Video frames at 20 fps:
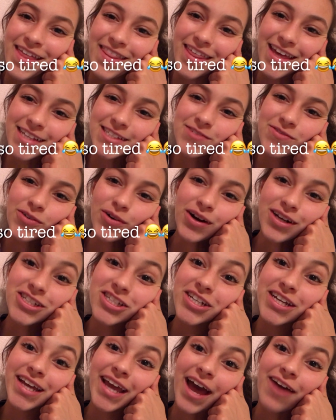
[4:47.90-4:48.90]
Thanks for
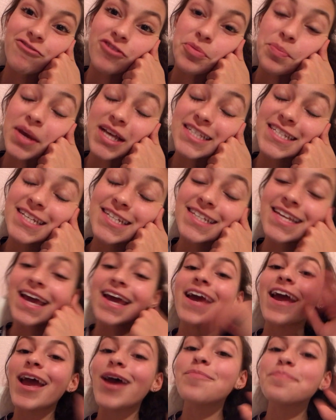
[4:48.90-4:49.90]
watching. Have an amazing
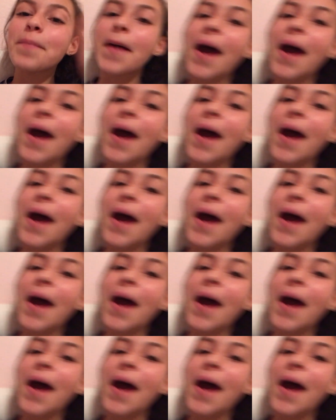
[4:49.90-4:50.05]
day, and